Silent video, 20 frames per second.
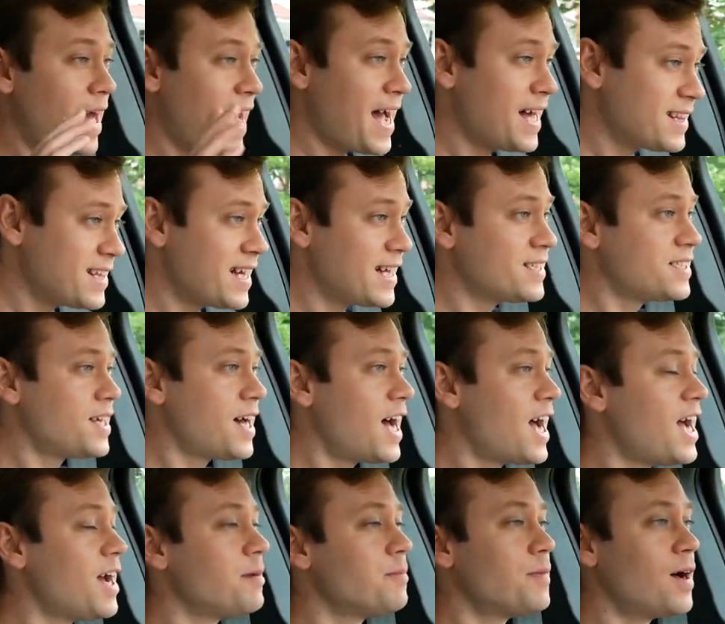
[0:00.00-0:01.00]
at that
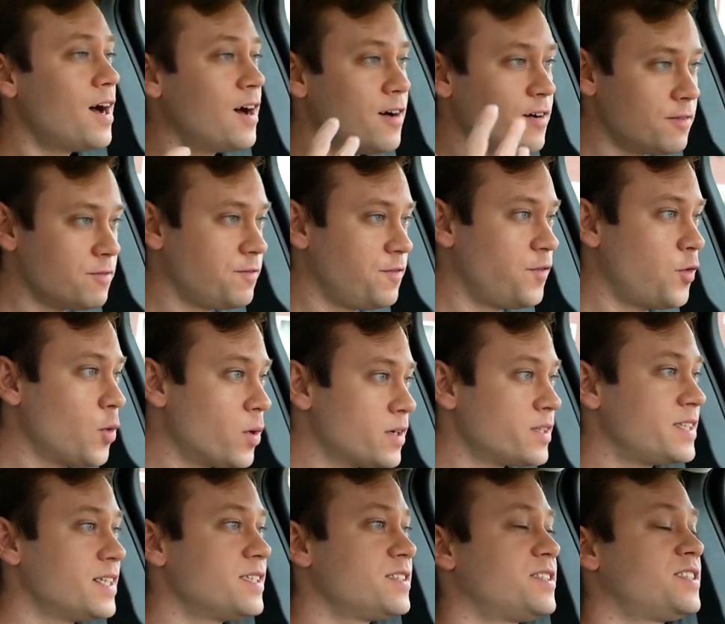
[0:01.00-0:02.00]
time, um,
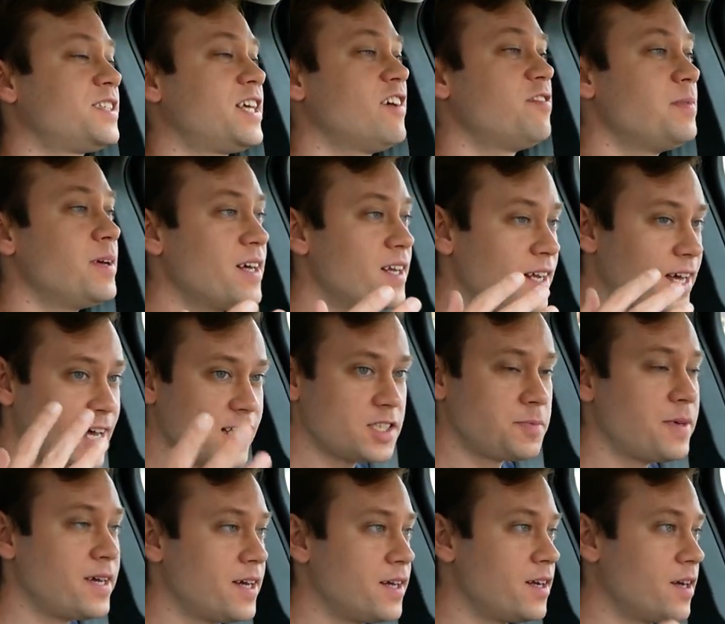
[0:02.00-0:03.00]
Ford did give me an
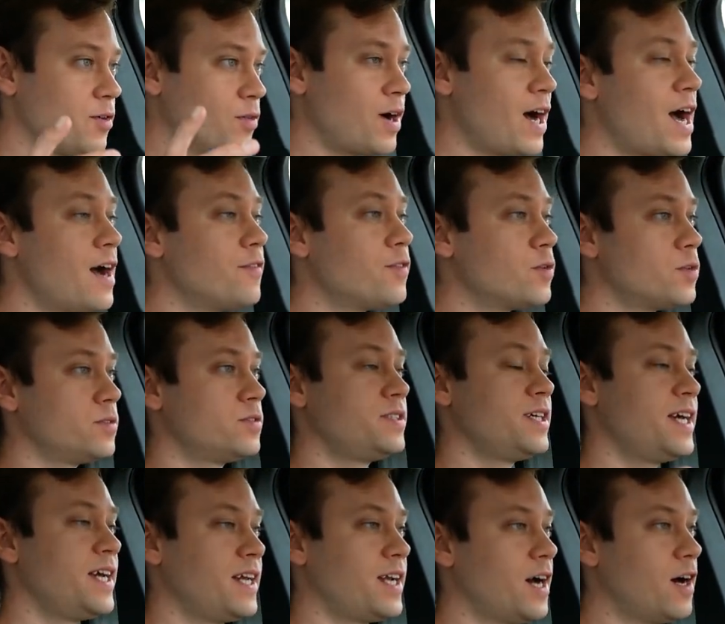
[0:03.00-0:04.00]
estimated arrival
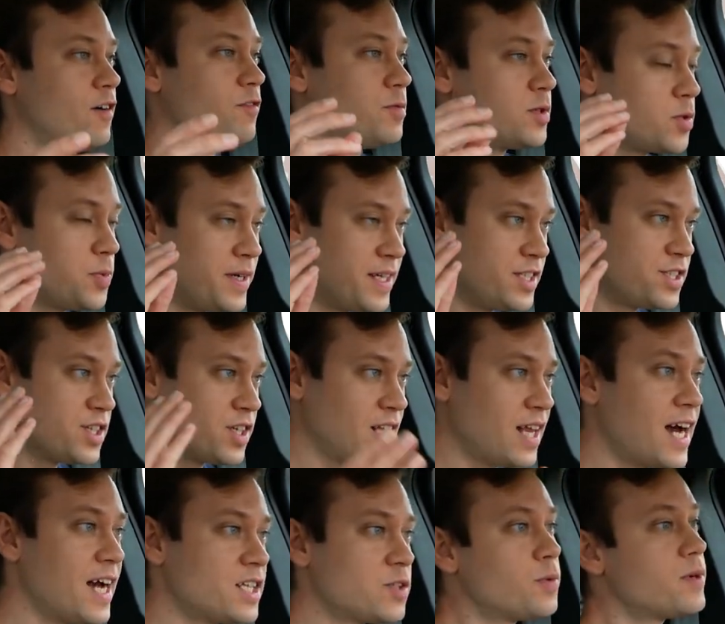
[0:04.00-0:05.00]
date of between
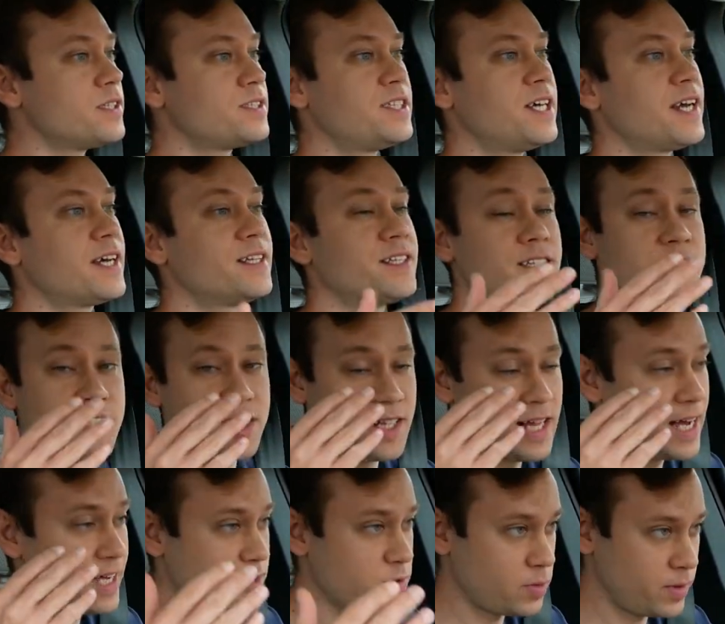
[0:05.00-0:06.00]
July 22nd to
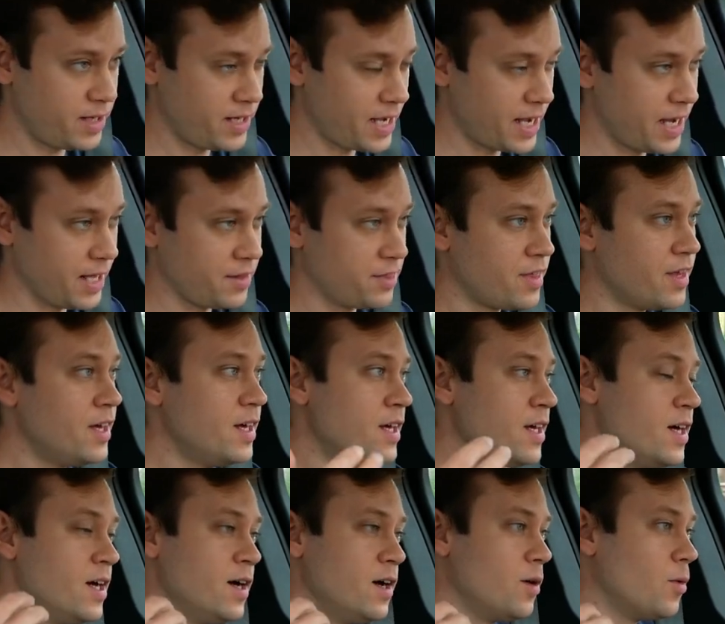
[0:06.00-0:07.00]
July
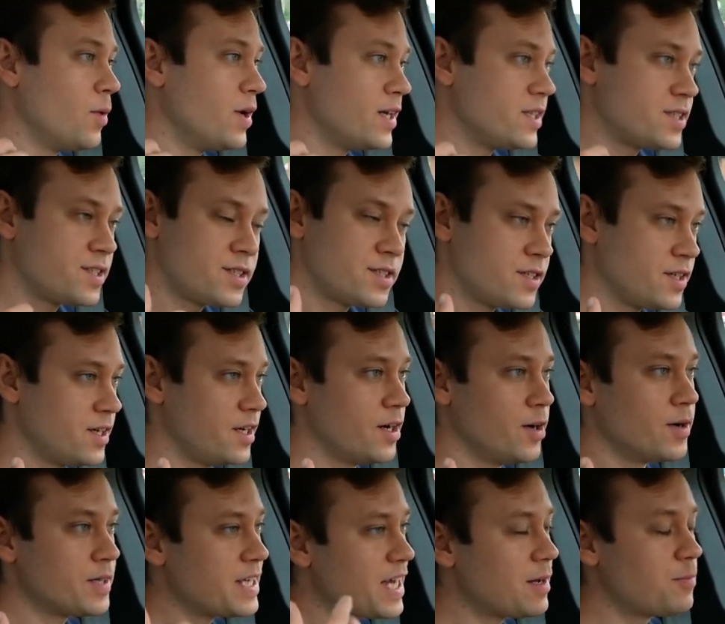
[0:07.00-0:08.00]
28th which you
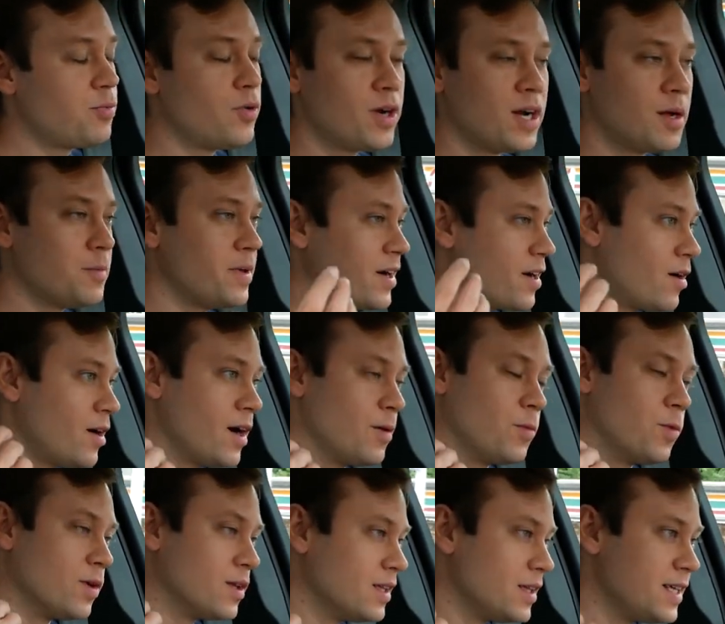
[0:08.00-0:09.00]
know at that point i'm like all right
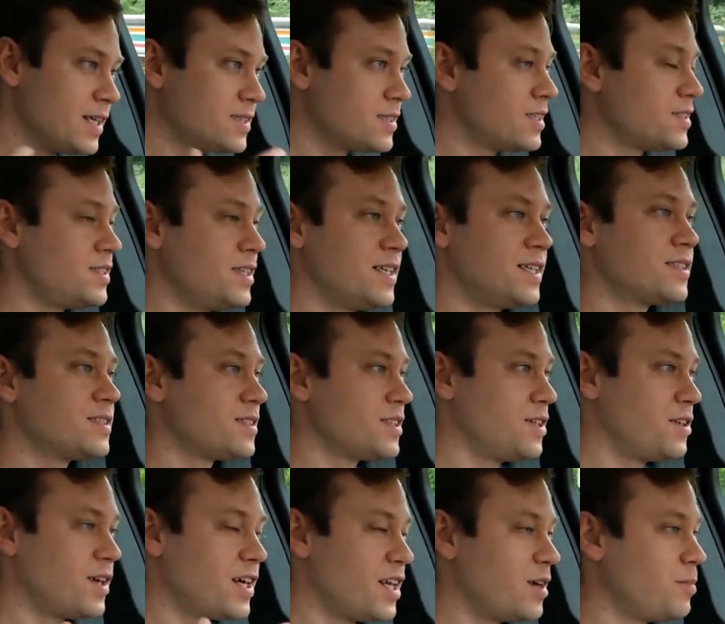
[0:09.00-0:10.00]
well at least the thing's
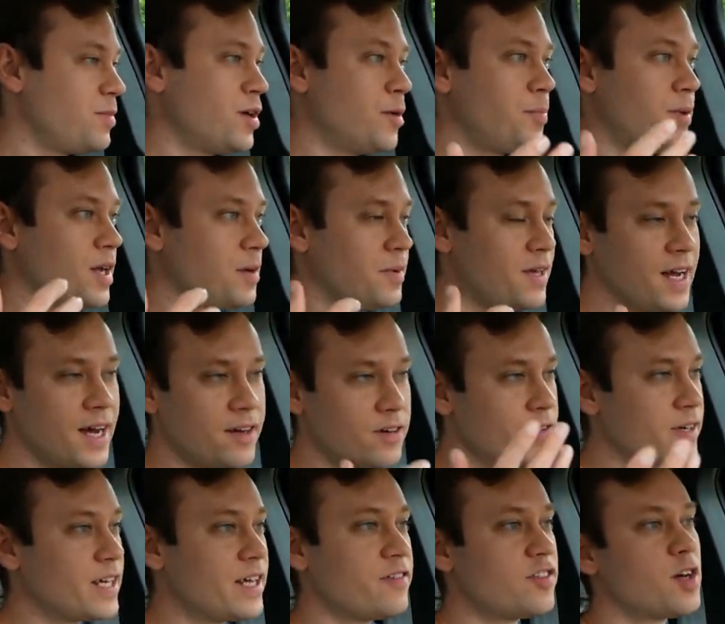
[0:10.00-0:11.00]
you know getting built but i mean i'd
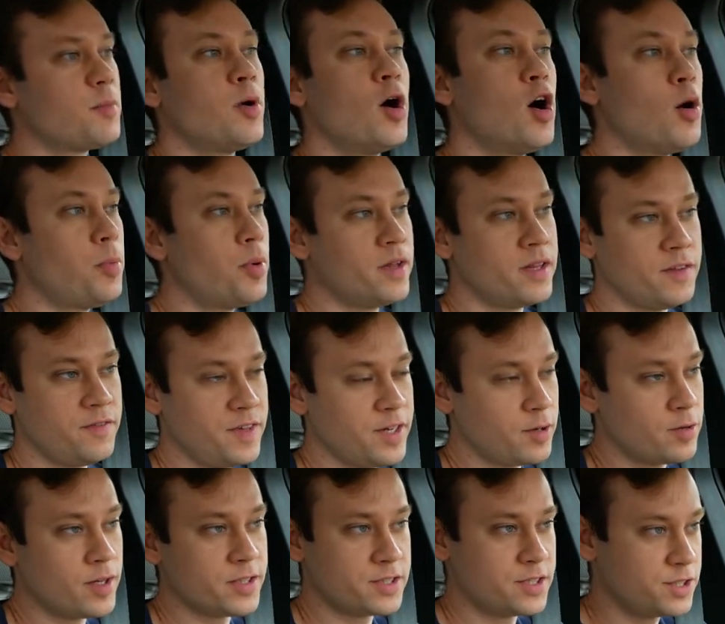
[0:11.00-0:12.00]
already given up hope on the
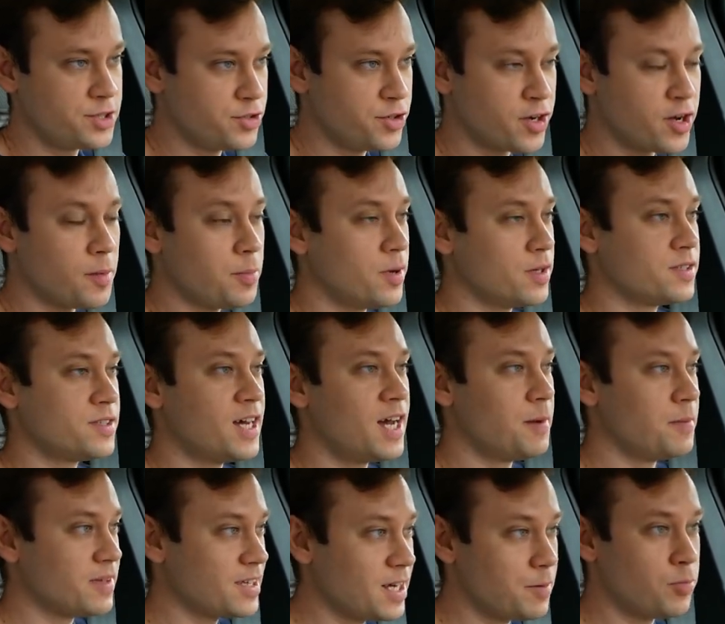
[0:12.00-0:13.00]
vehicle actually showing up on
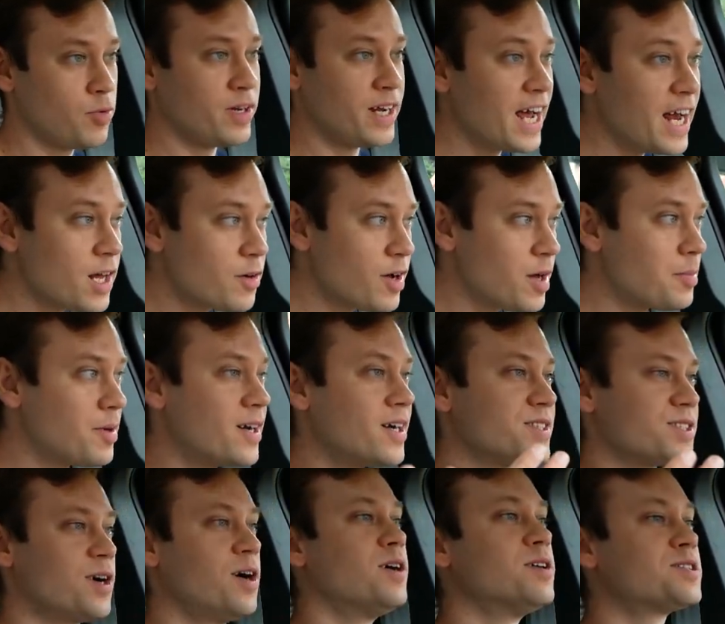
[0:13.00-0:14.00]
time at that point anyway but i
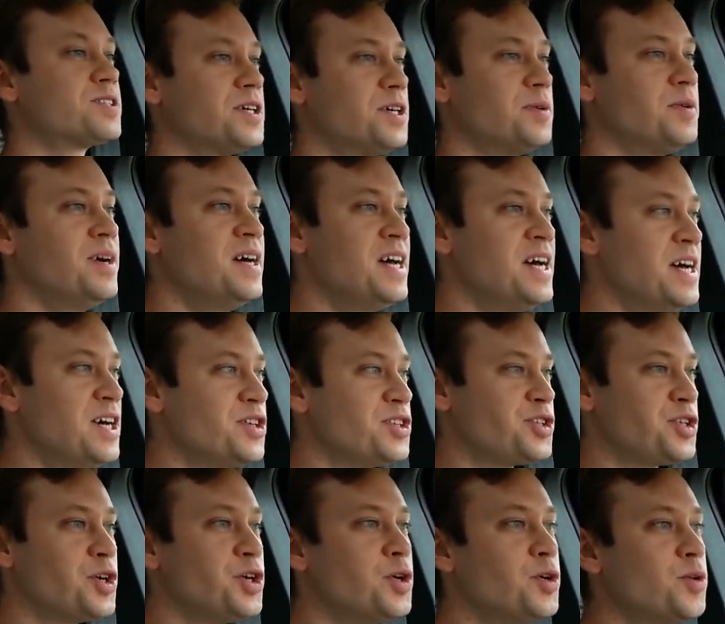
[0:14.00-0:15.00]
was also
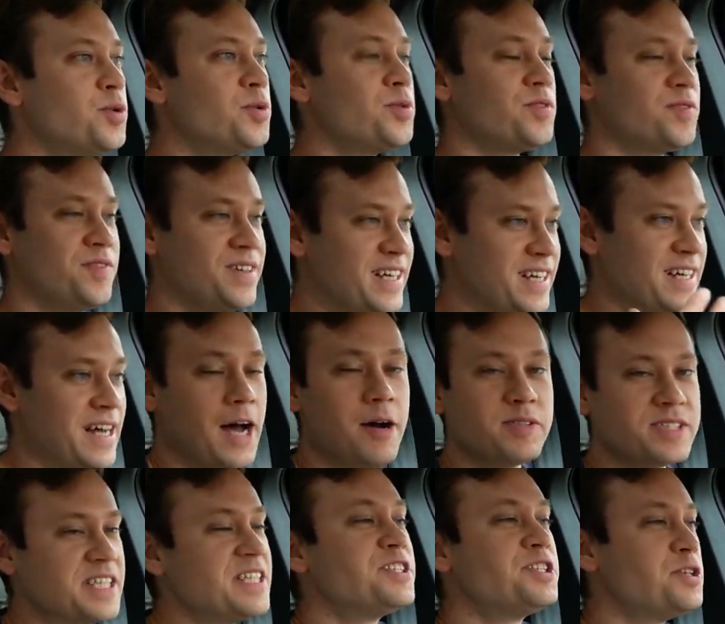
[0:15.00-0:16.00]
too I
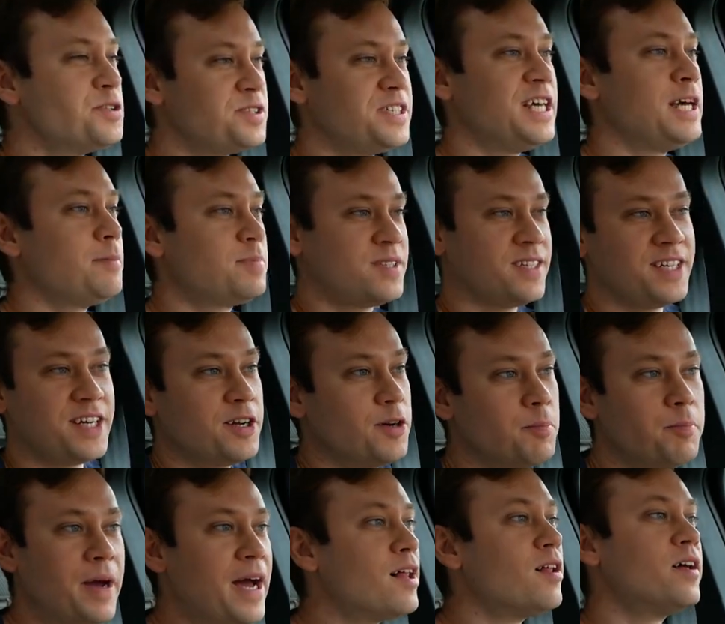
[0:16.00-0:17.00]
was in too deep to, you know,
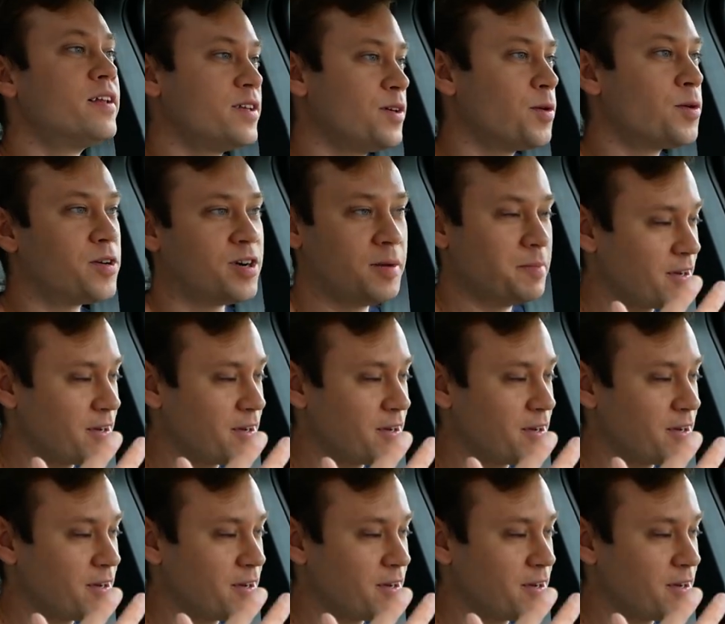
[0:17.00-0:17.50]
bail on the order.